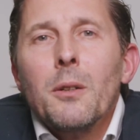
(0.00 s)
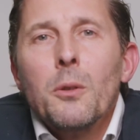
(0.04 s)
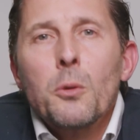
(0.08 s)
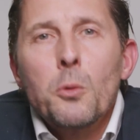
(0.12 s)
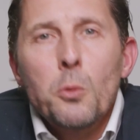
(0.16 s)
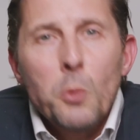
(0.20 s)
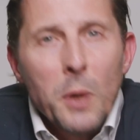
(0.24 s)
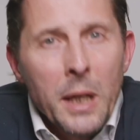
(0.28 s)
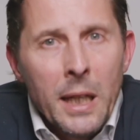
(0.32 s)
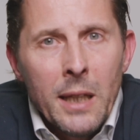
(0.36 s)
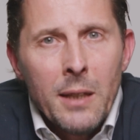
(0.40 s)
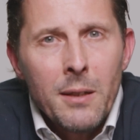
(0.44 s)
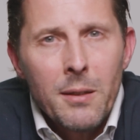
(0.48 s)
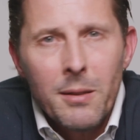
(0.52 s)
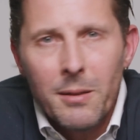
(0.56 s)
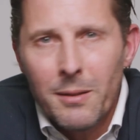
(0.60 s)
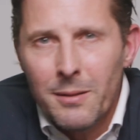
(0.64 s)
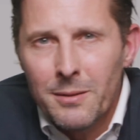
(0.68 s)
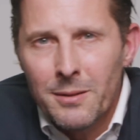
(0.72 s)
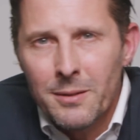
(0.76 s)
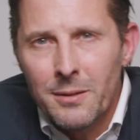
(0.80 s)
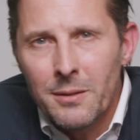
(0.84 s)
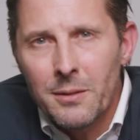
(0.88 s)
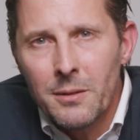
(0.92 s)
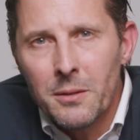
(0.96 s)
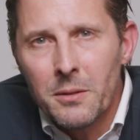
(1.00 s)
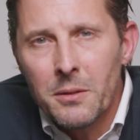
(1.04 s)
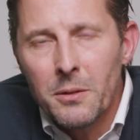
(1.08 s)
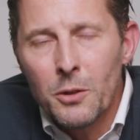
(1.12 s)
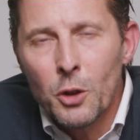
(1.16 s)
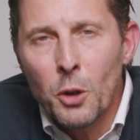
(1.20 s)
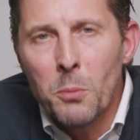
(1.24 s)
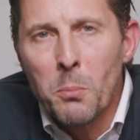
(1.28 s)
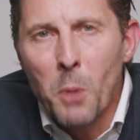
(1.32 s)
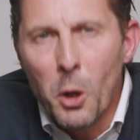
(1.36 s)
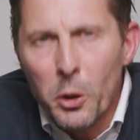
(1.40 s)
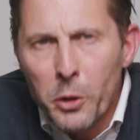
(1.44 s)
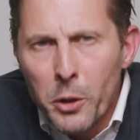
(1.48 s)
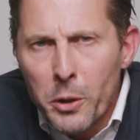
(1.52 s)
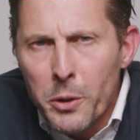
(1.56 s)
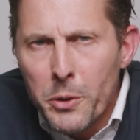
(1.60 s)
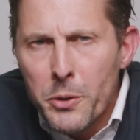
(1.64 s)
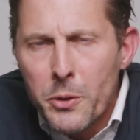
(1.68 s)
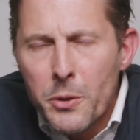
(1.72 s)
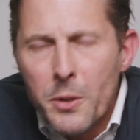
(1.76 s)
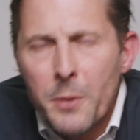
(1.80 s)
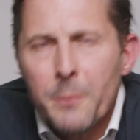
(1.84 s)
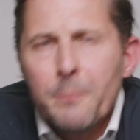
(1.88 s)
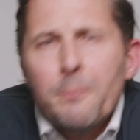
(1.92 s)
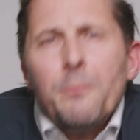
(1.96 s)
rate the
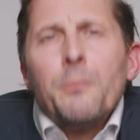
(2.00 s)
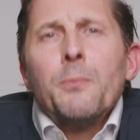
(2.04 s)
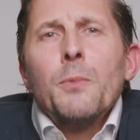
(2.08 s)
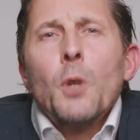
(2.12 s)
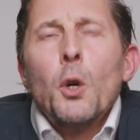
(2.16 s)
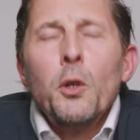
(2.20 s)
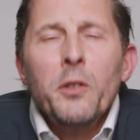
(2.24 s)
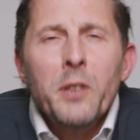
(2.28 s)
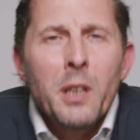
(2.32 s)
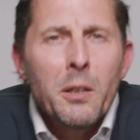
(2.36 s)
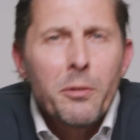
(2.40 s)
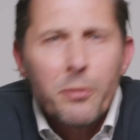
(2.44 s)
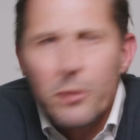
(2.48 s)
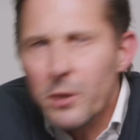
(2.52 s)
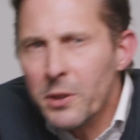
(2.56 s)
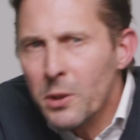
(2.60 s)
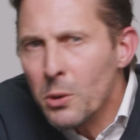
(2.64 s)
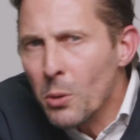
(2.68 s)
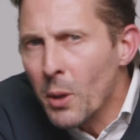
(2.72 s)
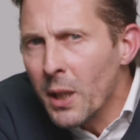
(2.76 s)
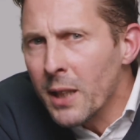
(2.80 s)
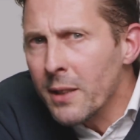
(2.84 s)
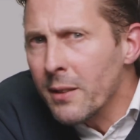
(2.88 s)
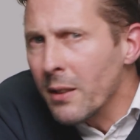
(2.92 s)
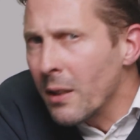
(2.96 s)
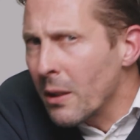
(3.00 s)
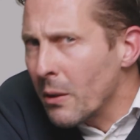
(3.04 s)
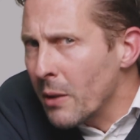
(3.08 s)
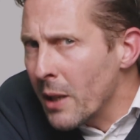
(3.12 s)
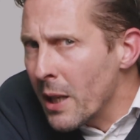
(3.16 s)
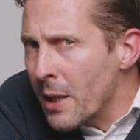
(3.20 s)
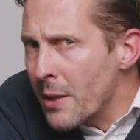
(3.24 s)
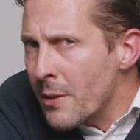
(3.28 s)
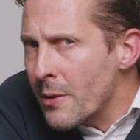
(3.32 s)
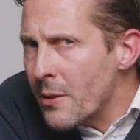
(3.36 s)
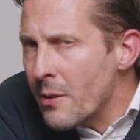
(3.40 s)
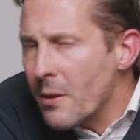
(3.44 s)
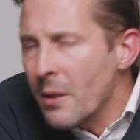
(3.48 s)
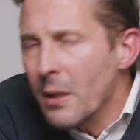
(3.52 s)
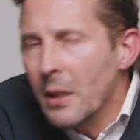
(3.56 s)
models on different criteria.